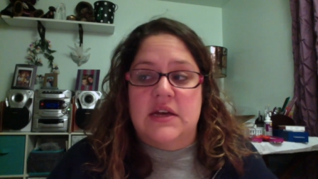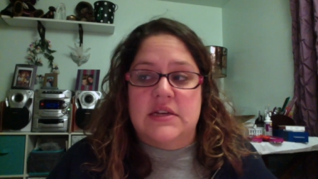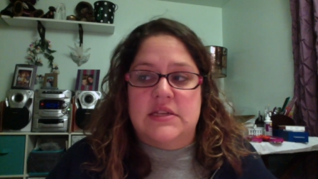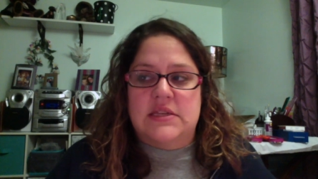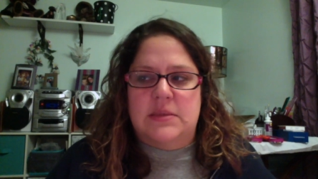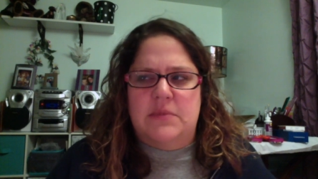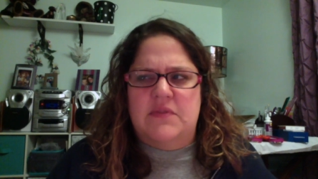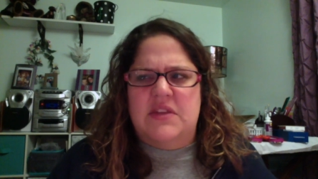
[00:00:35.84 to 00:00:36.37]

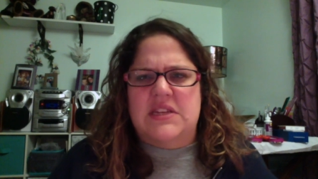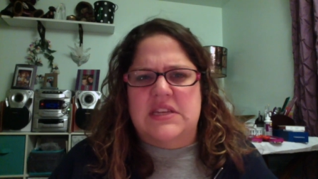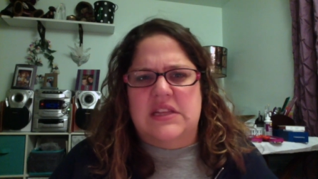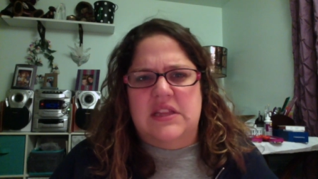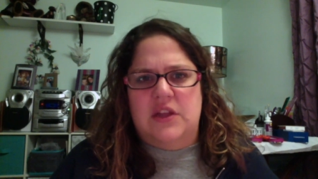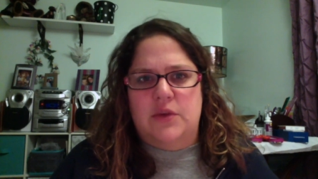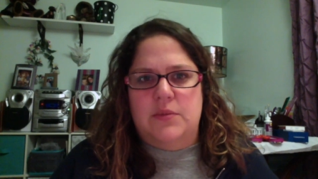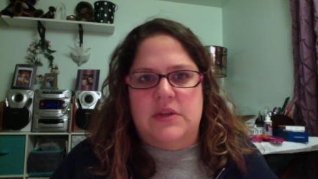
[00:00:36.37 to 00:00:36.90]
some of it's a
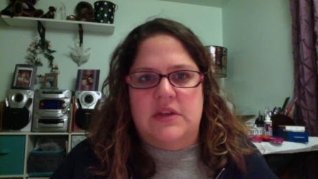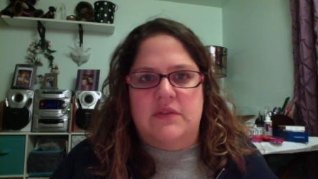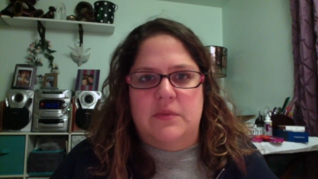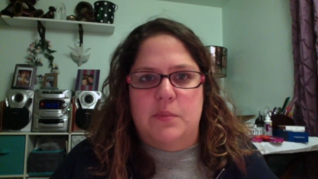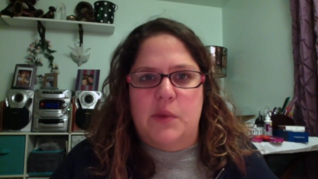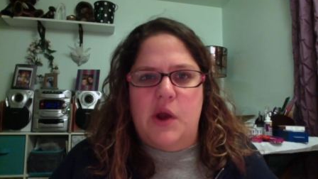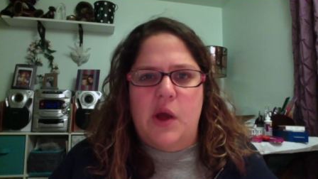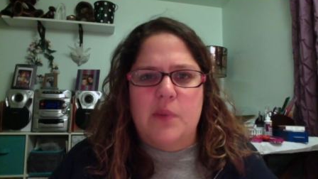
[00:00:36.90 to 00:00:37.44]
little bit
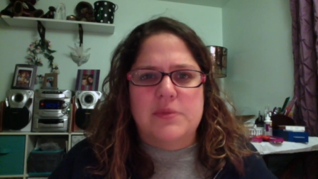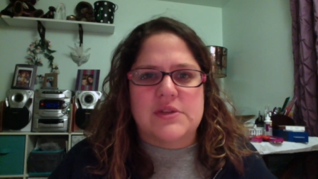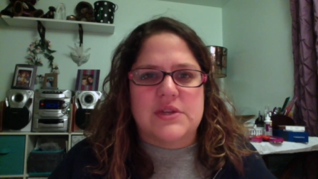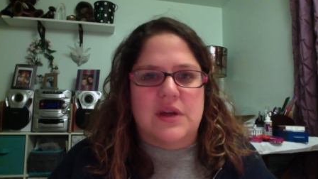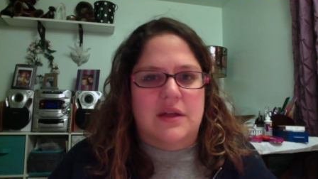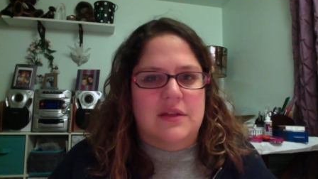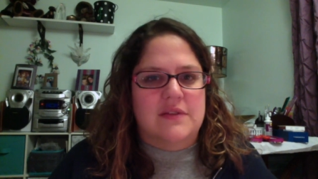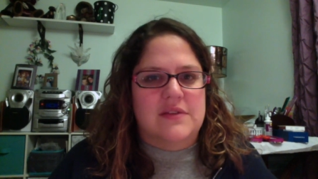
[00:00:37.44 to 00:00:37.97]
different, but
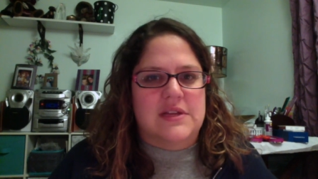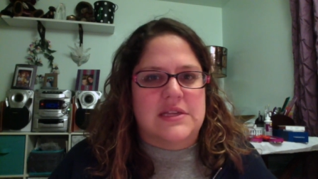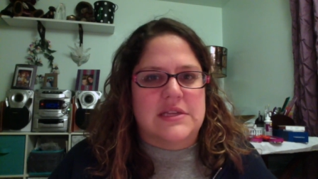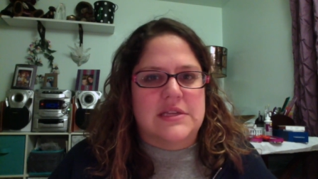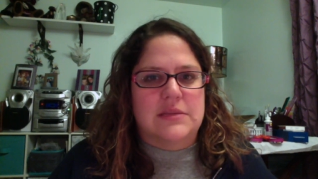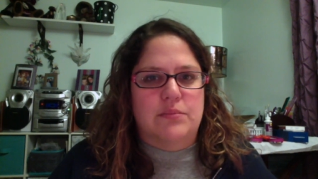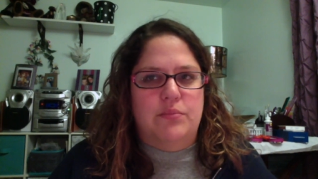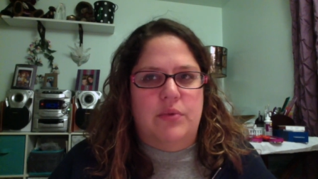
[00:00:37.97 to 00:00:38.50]
almost all of
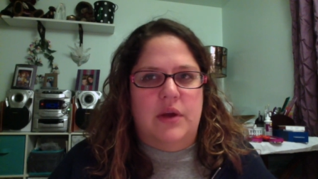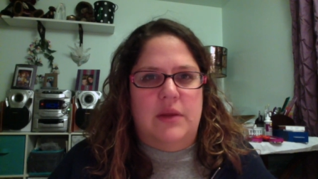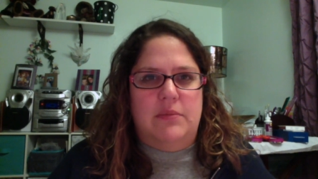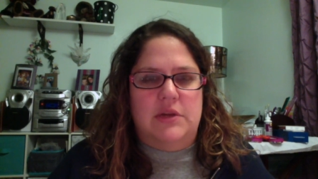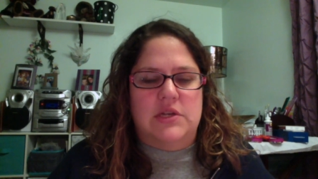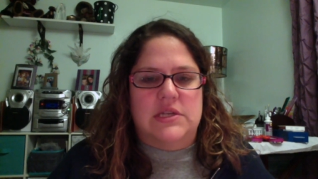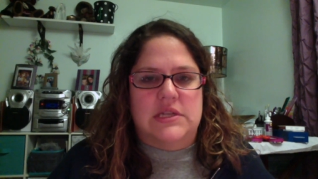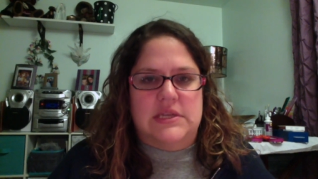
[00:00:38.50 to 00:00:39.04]
it's pretty
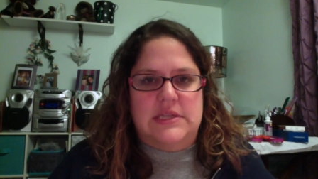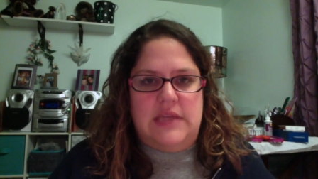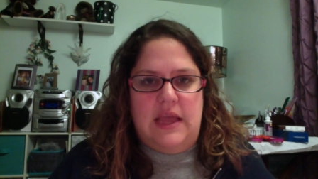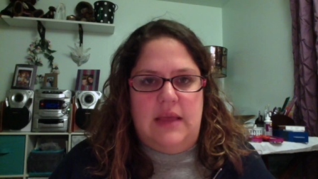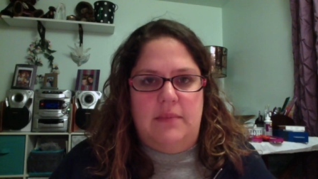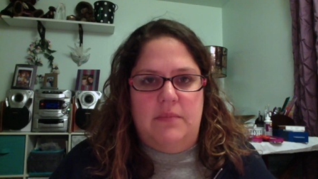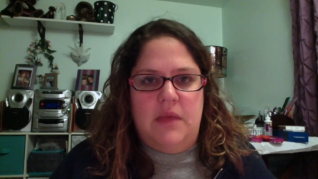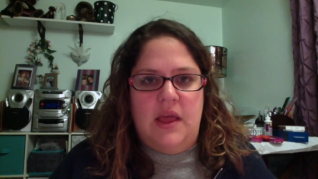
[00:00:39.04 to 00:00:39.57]
much the
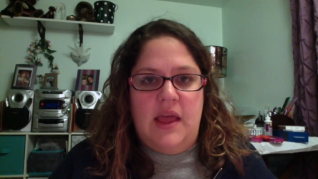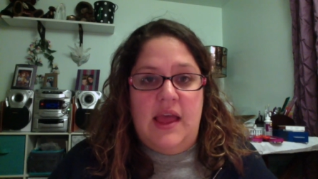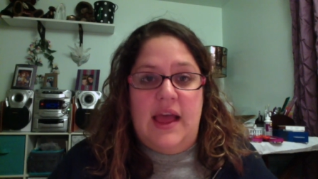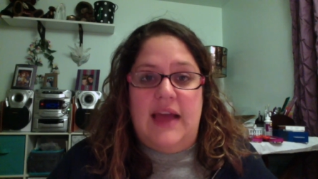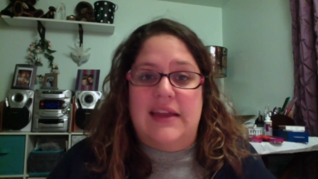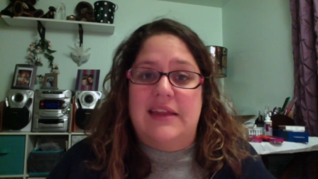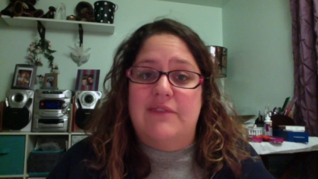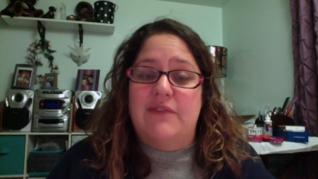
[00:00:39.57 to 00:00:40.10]
same.
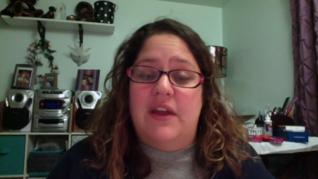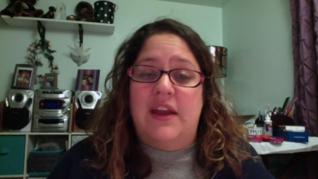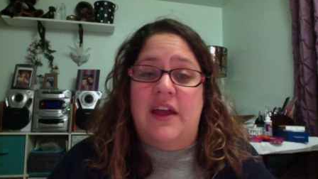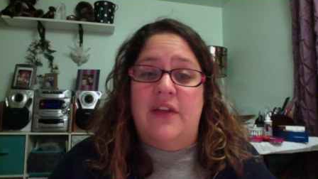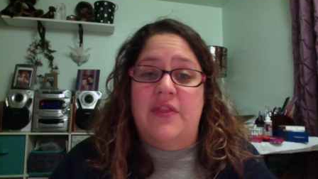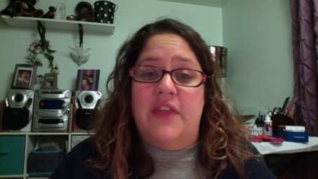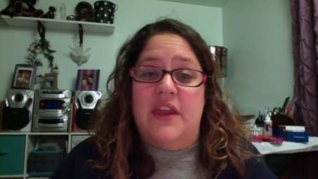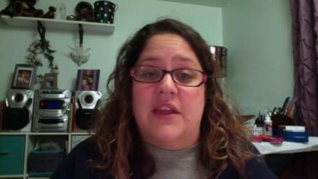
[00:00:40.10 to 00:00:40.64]
I did find
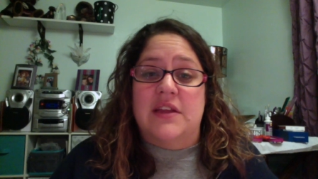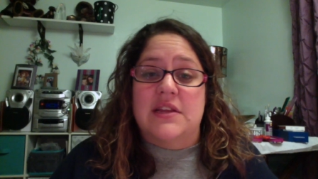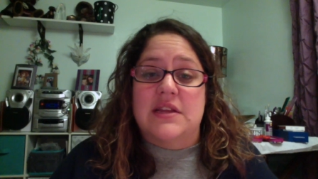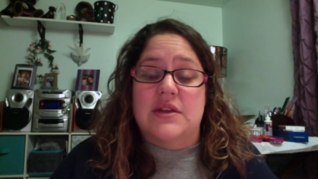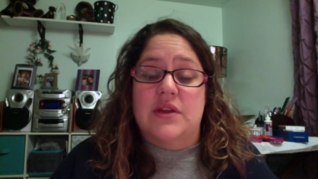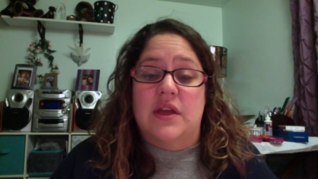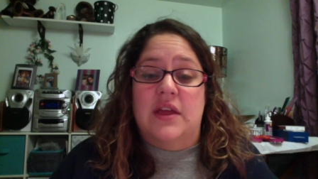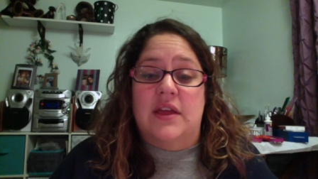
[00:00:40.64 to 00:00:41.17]
out that
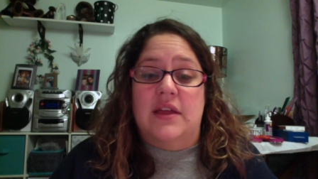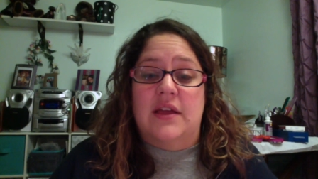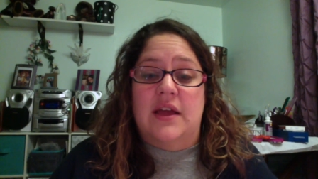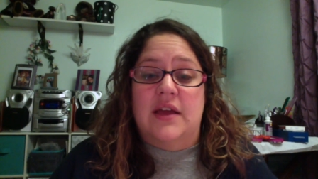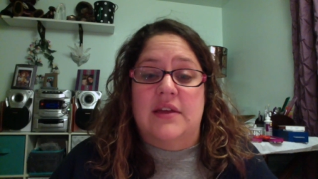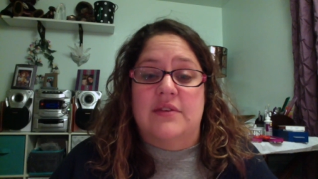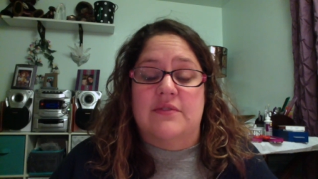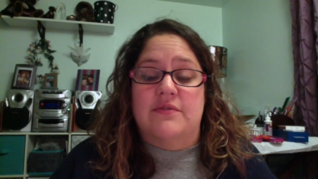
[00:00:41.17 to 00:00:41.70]
it
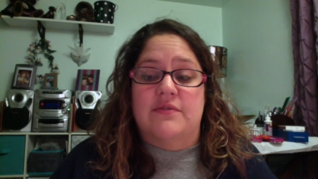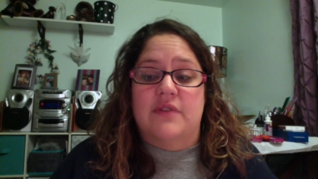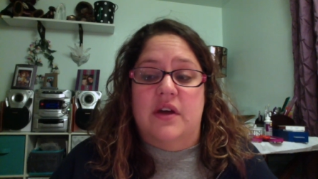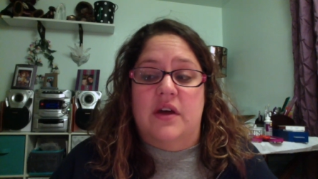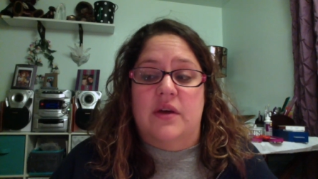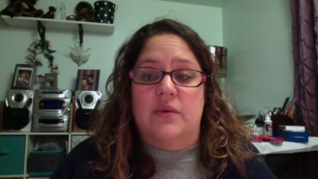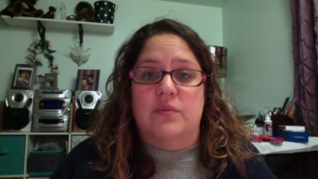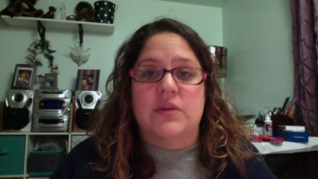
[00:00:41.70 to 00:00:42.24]
kind of
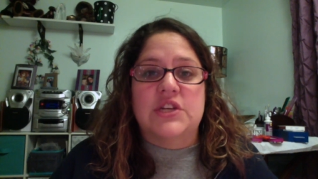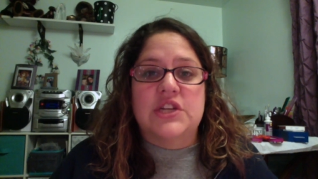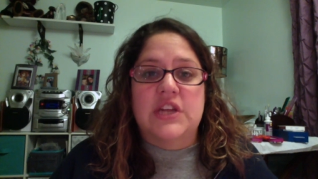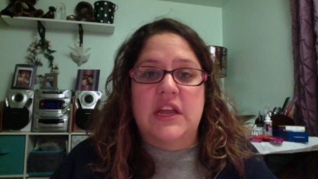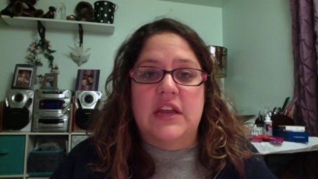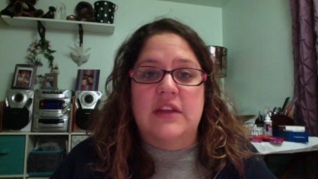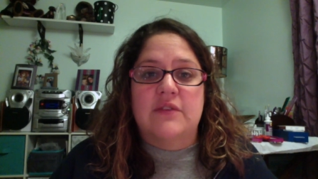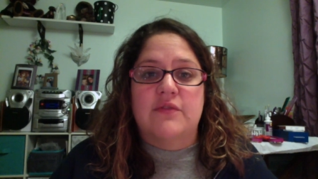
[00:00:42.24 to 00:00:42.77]

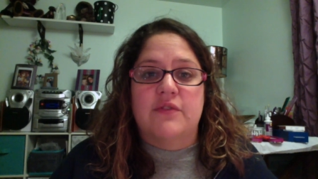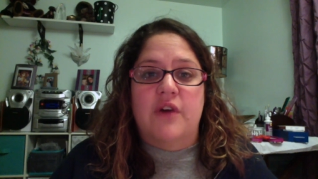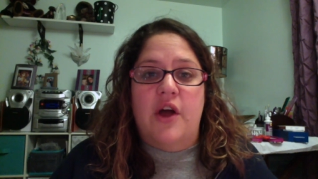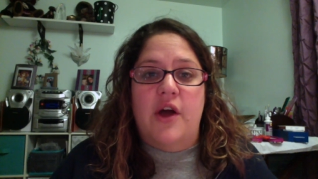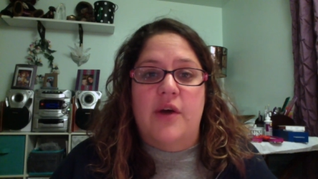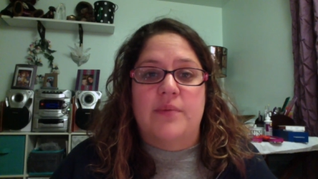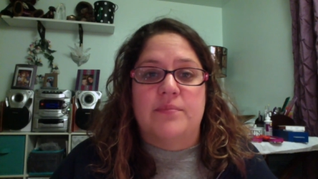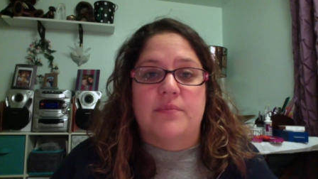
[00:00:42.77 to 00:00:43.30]
originated
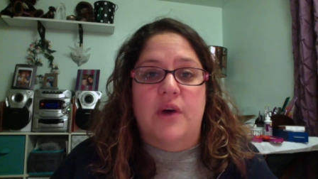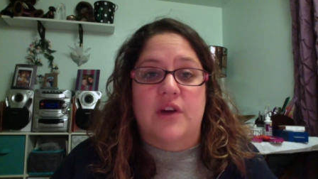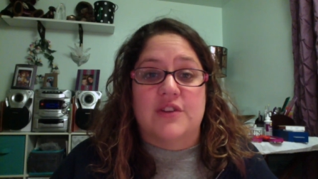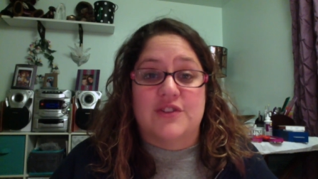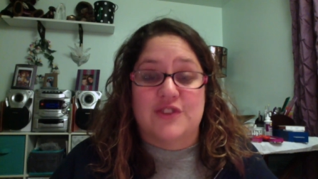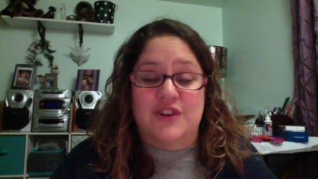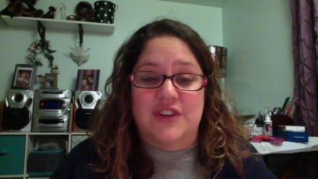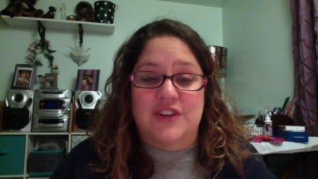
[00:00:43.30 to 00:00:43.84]
from
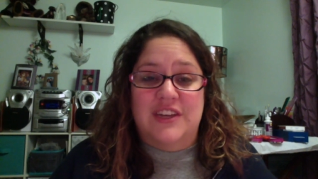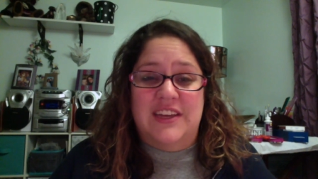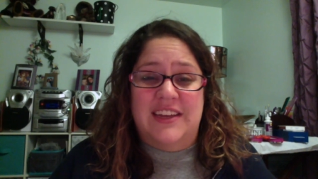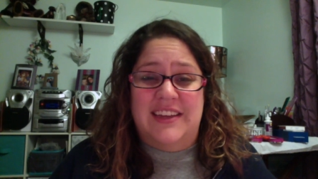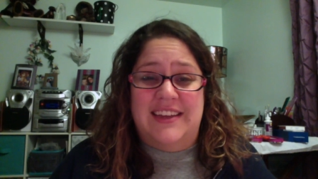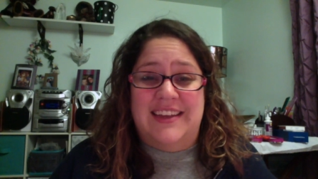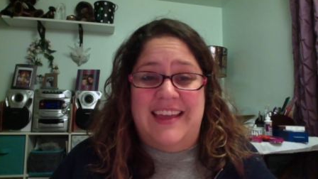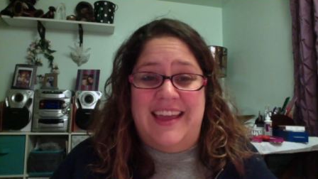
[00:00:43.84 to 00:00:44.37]
Australia
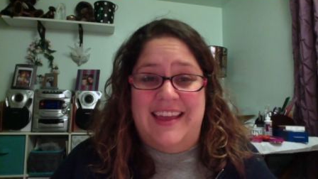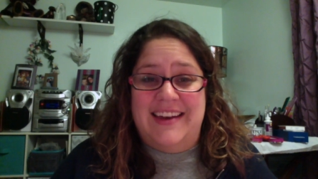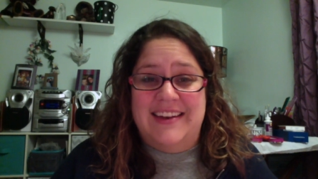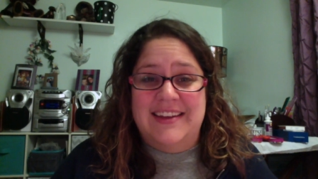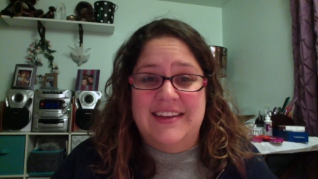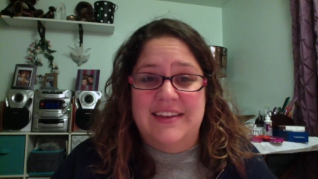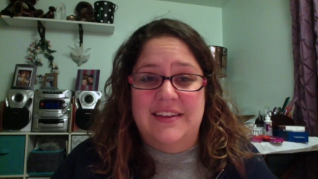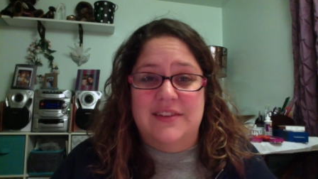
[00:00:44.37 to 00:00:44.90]
and
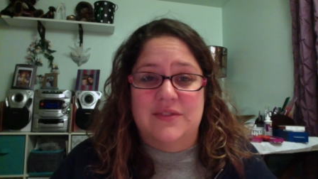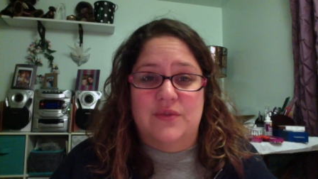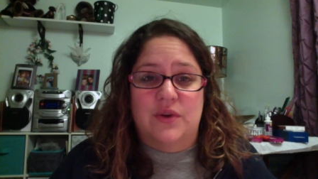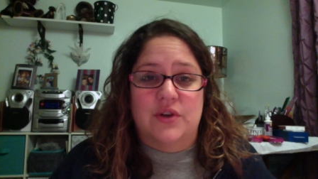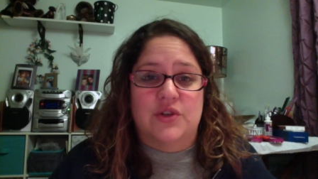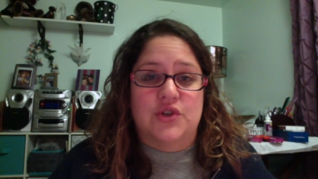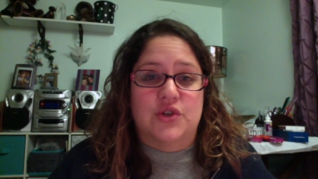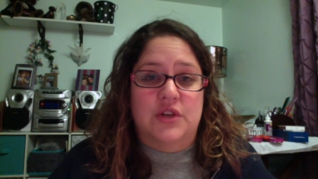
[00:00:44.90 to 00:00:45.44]
Canada as
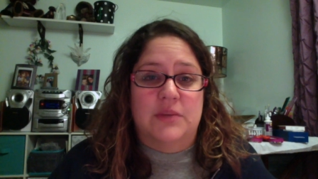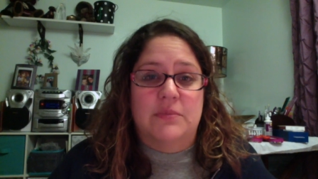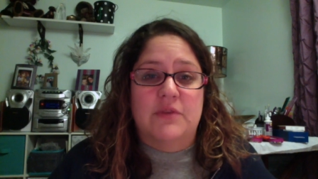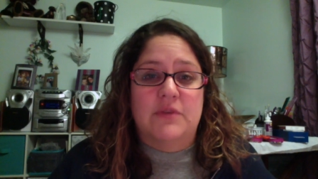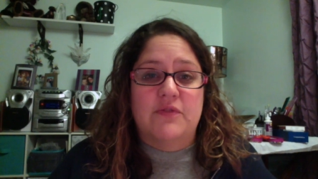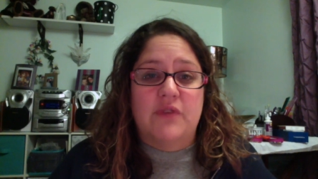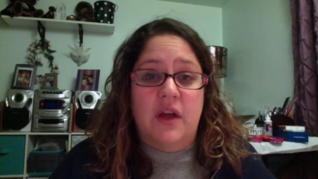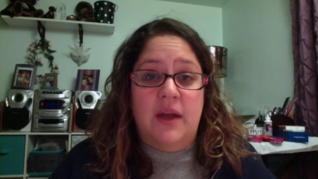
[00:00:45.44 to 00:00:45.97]
far as
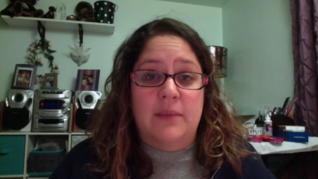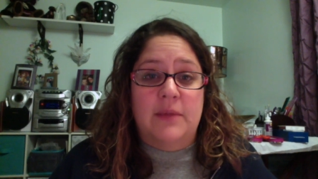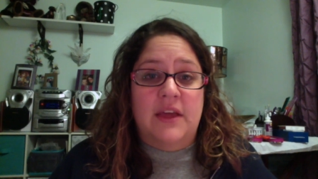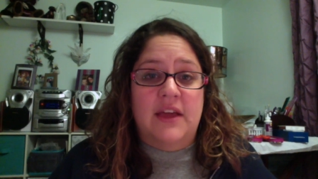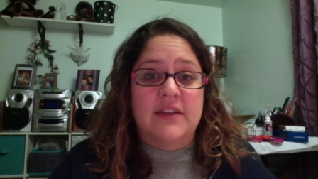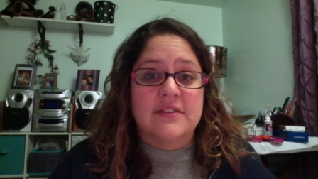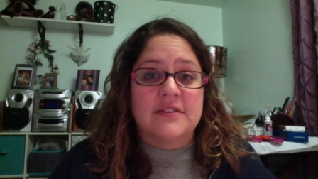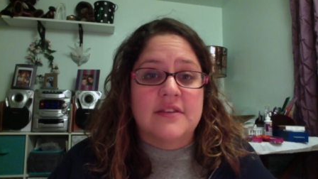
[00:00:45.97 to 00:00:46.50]
treatment for
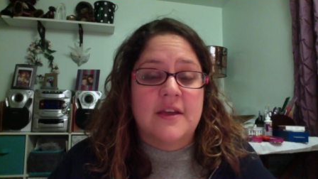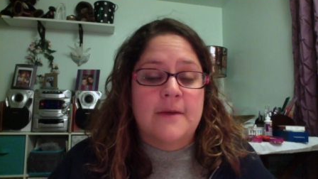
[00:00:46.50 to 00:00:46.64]
IBS.